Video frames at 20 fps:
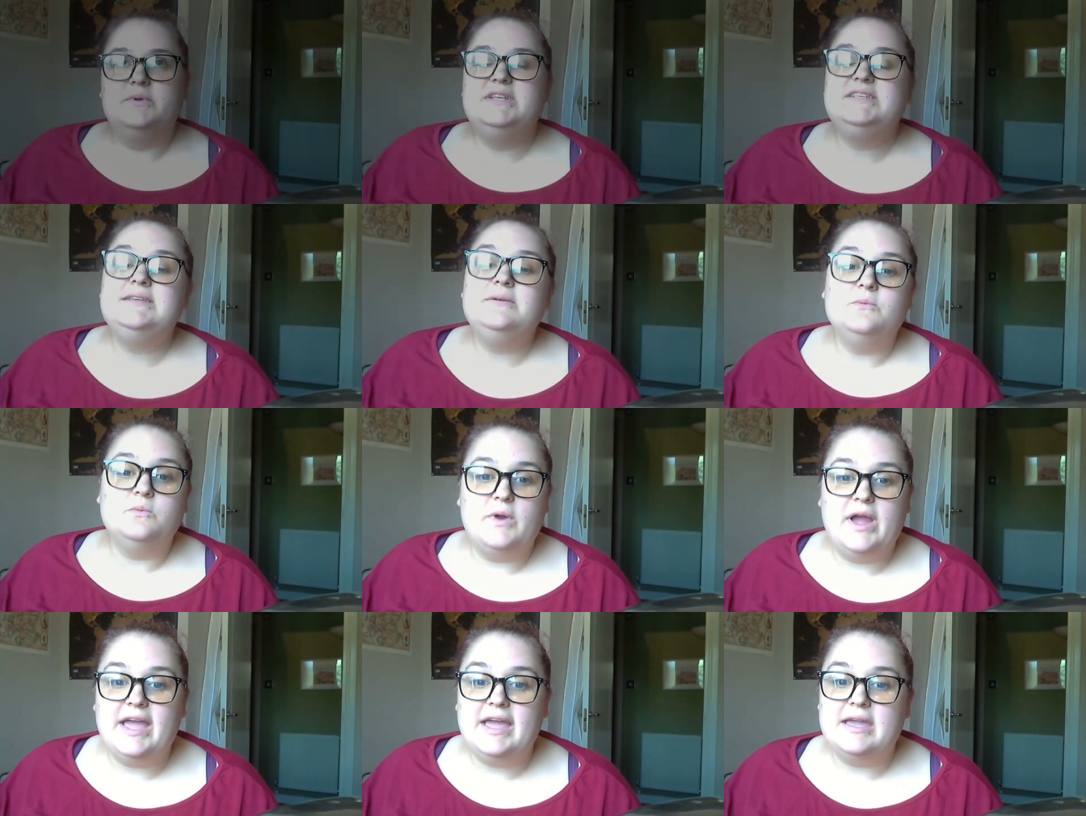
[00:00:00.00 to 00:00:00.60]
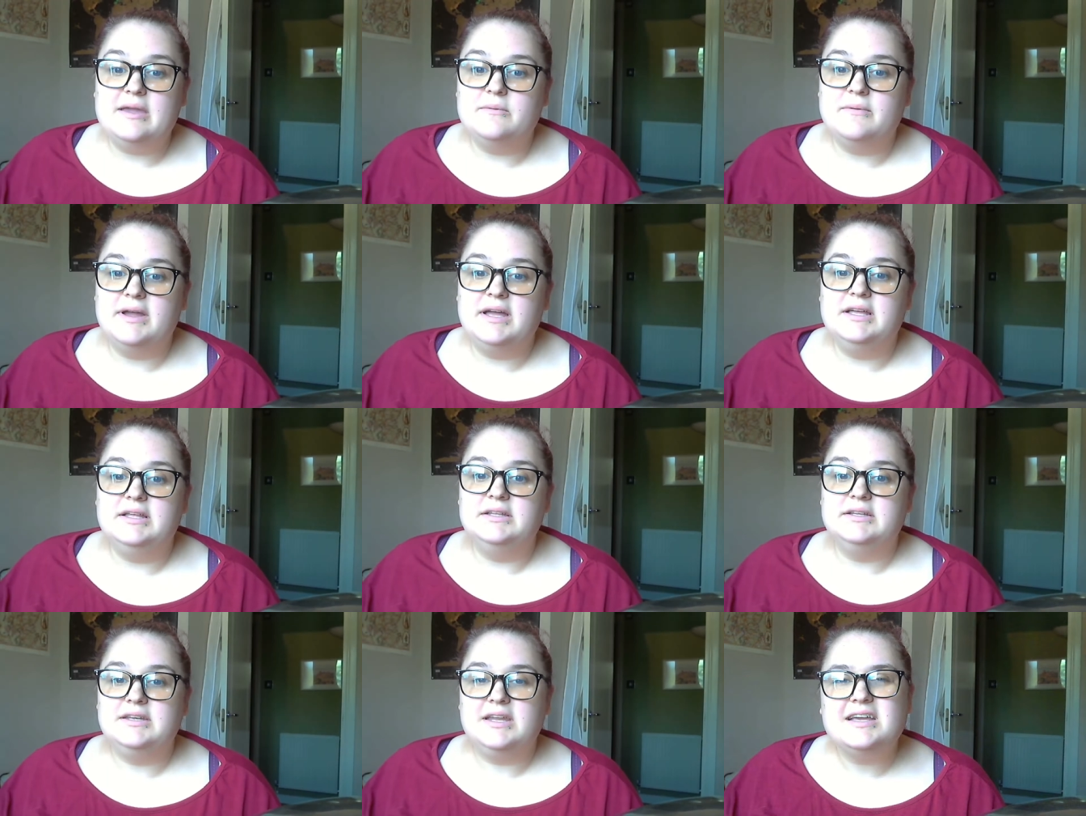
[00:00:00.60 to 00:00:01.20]
what does it weigh?
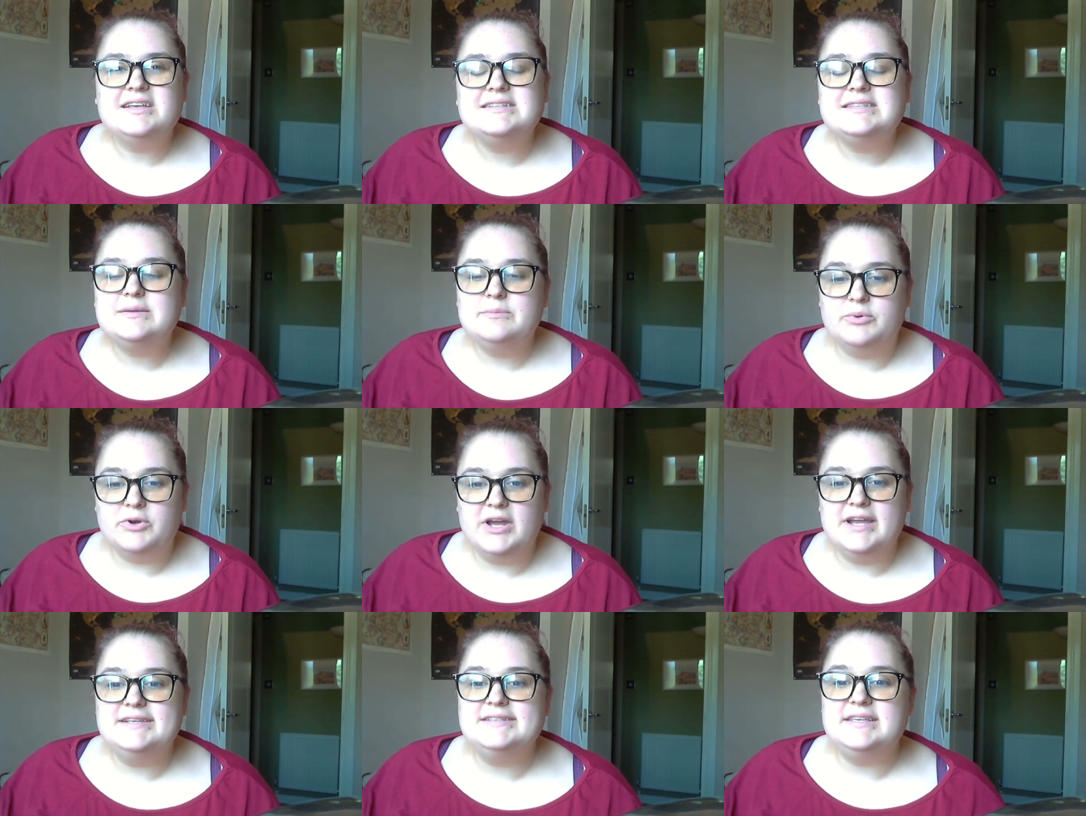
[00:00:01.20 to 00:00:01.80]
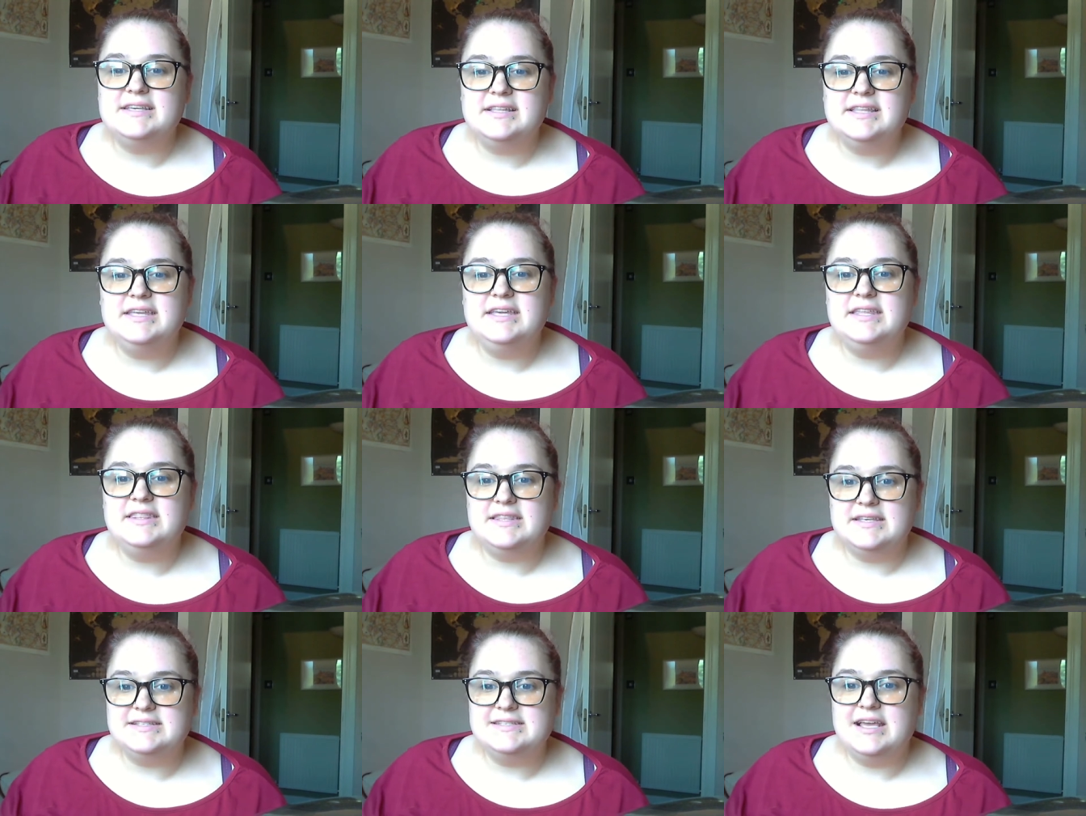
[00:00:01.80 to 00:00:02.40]
Well, not
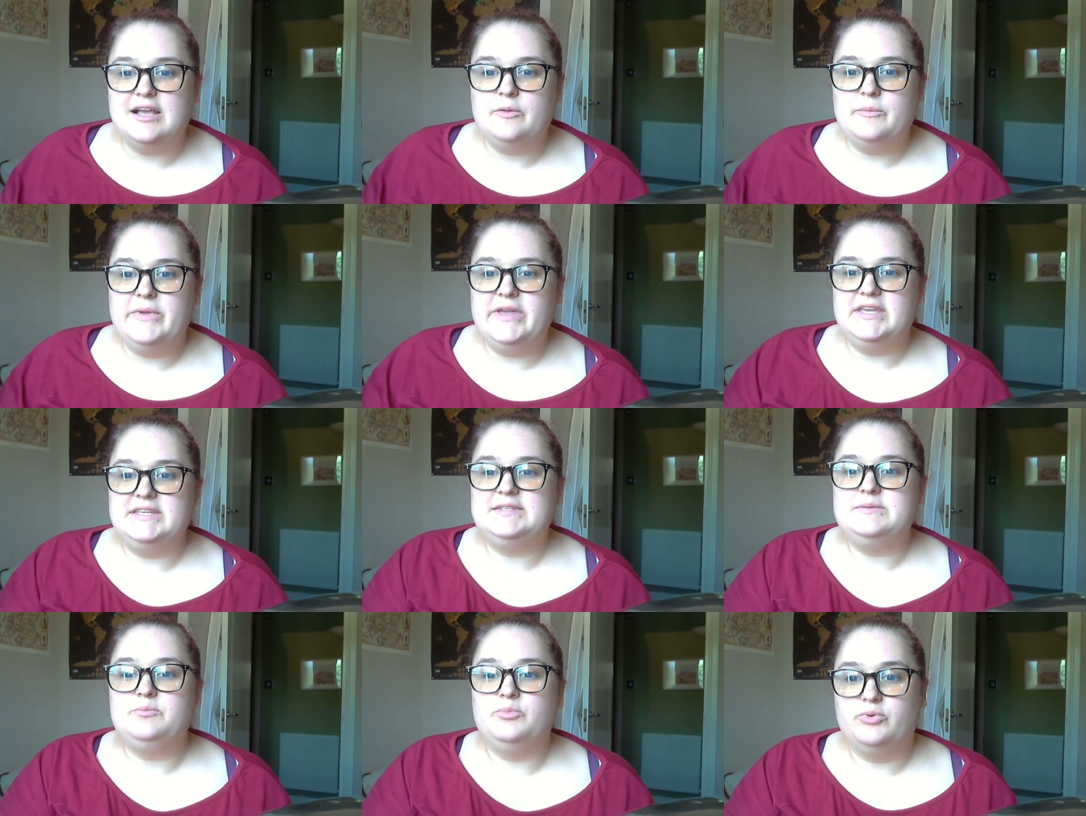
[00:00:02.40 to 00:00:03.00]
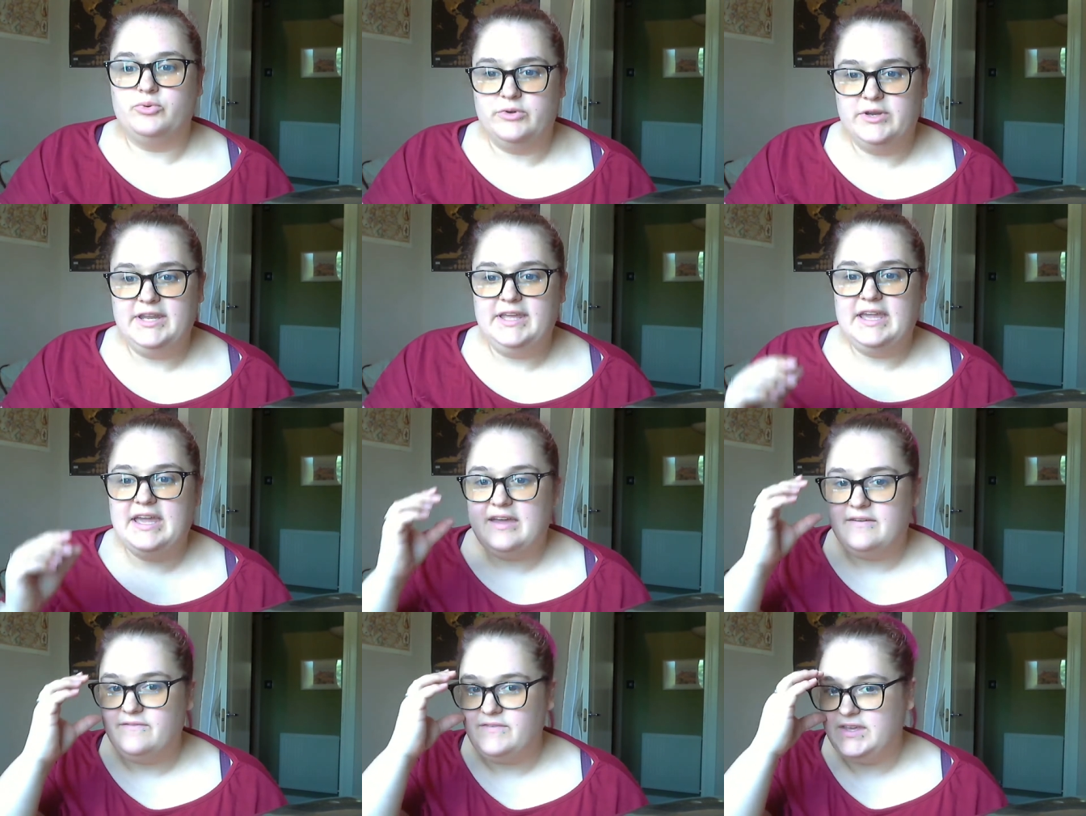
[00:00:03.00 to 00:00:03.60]
surprisingly, this helmet is pretty
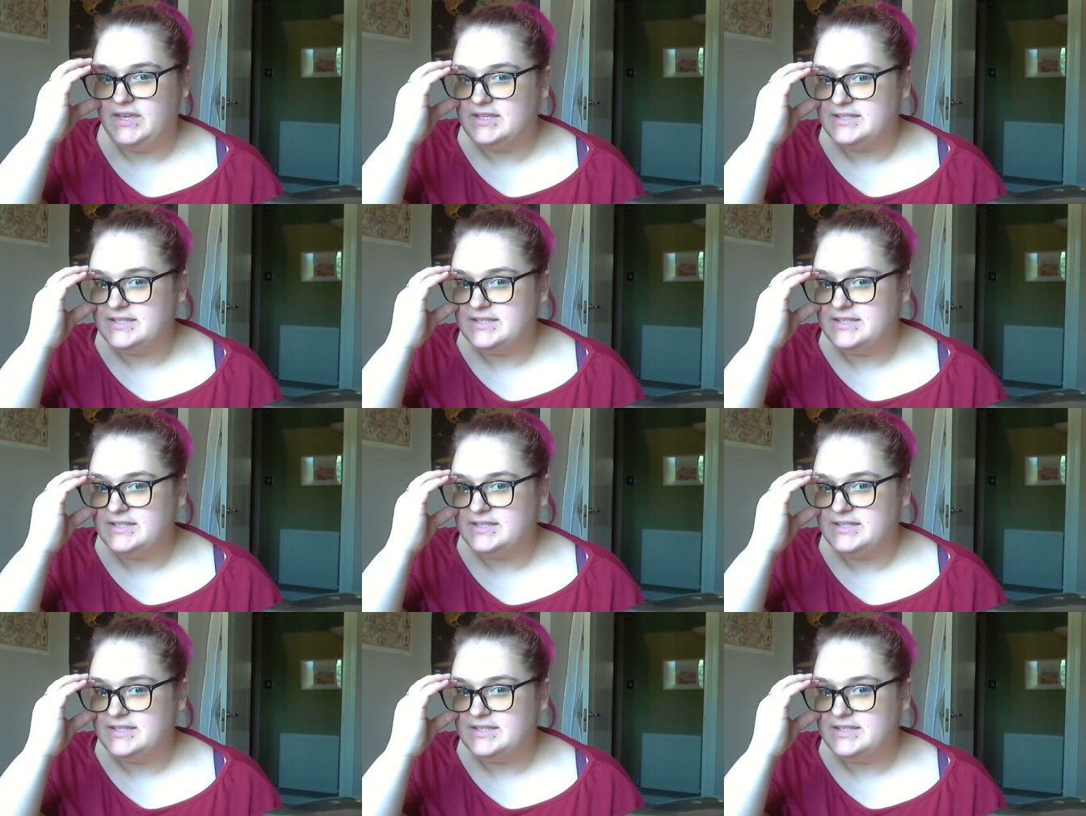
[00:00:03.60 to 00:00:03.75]
heavy.